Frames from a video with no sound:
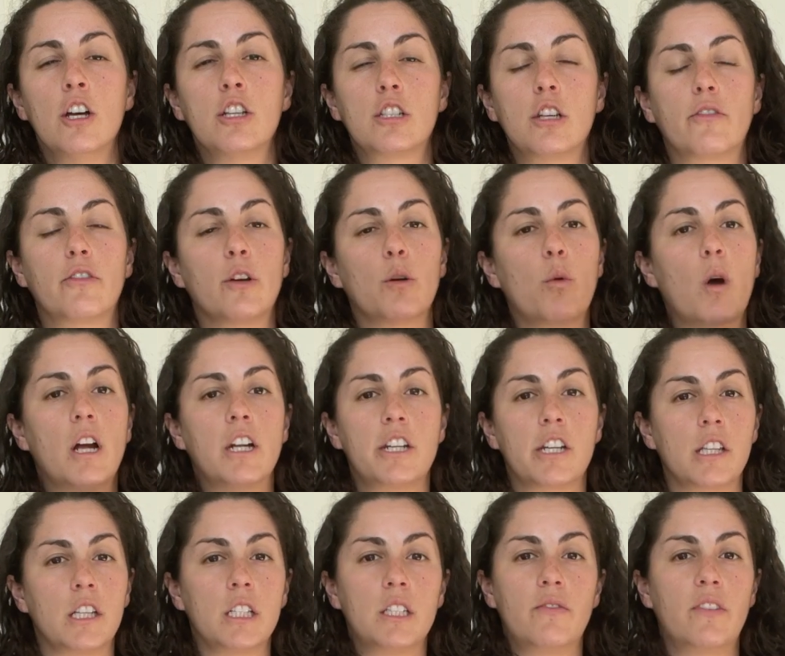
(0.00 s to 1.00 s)
So if you're
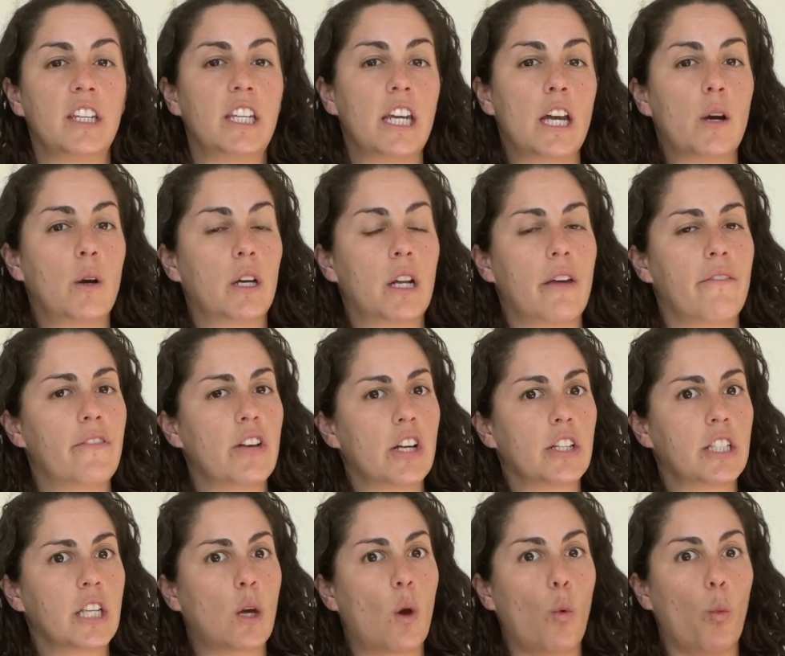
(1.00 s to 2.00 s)
watching this video and it
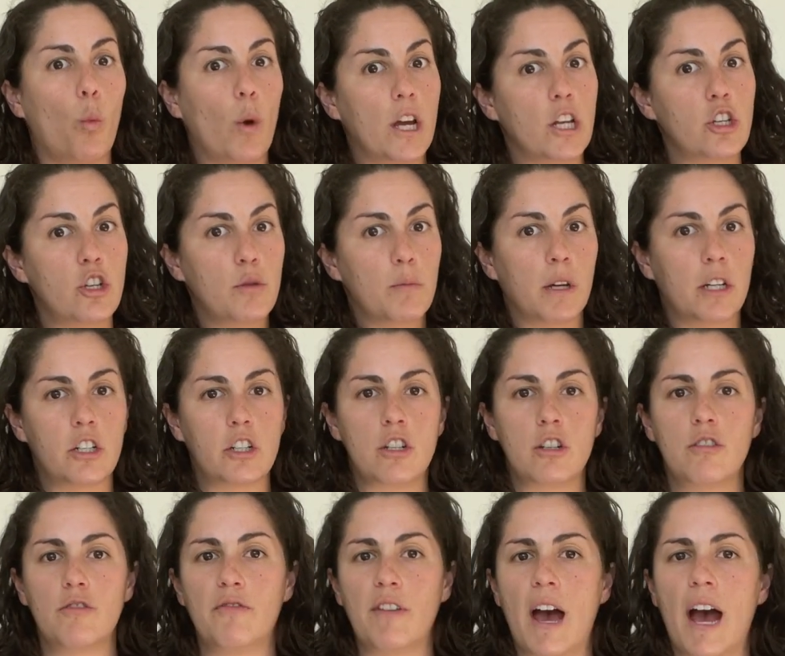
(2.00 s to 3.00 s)
feels like way too much
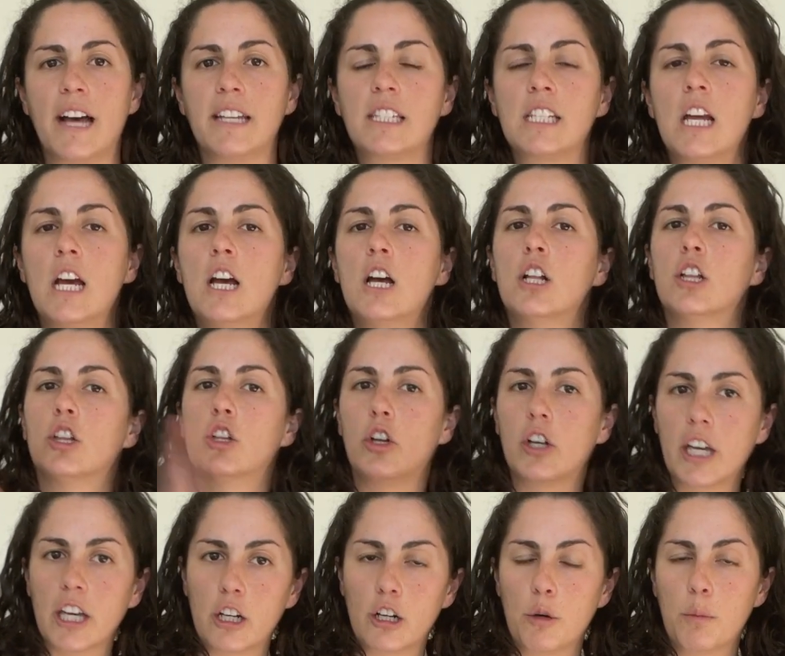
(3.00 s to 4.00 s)
too fast,
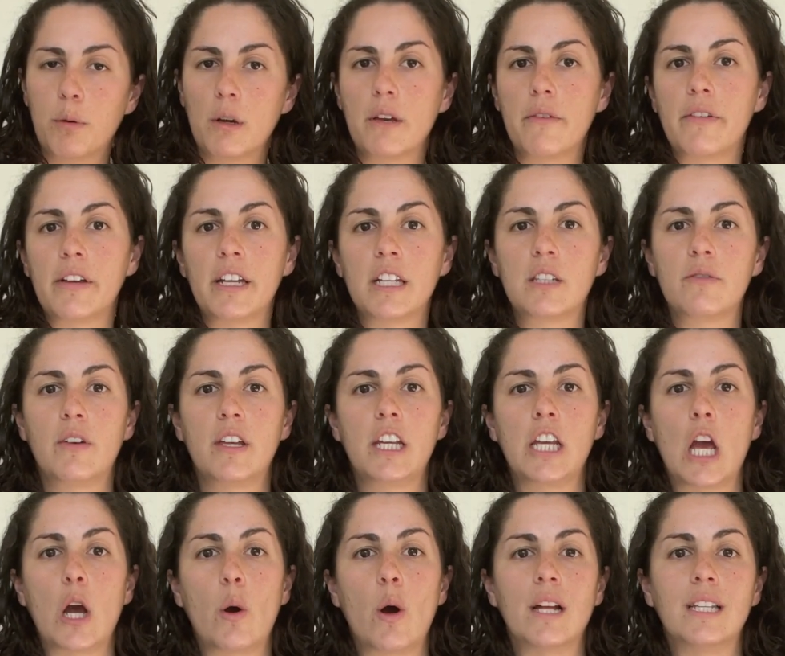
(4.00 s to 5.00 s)
look at our previous
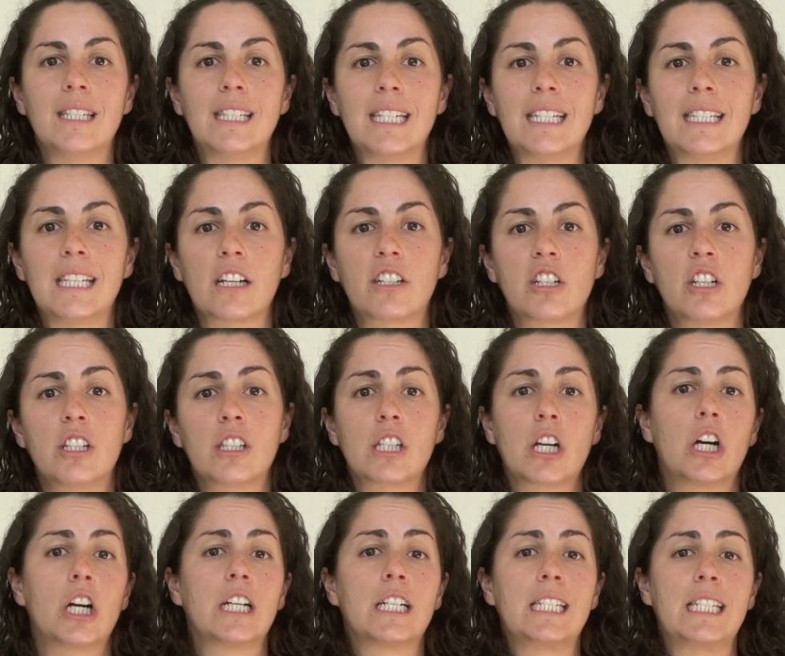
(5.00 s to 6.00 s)
video on C-section
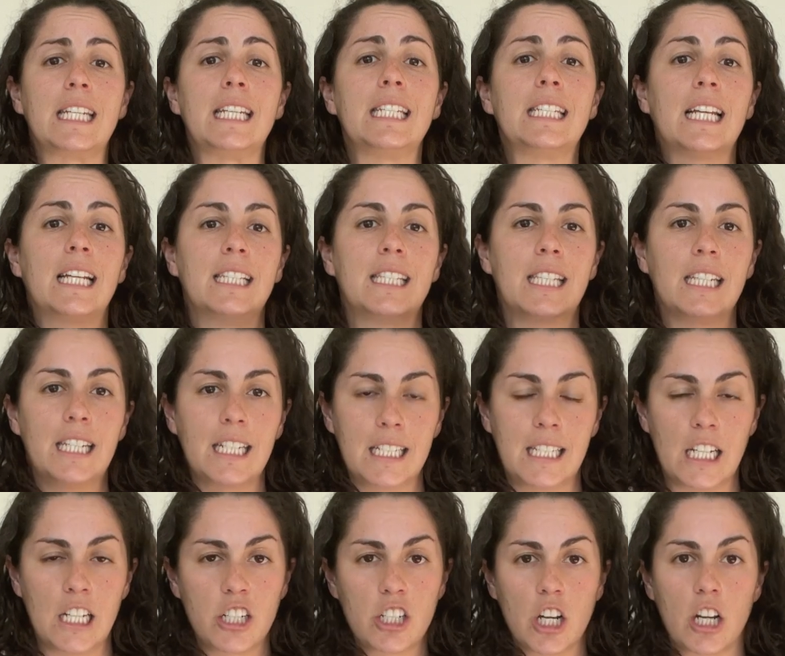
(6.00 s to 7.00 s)
scar
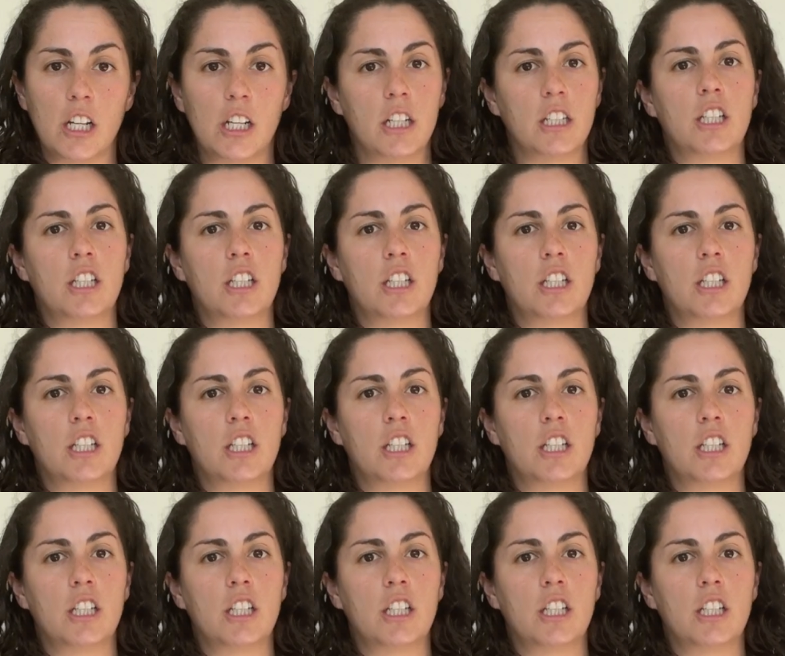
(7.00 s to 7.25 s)
desensitization.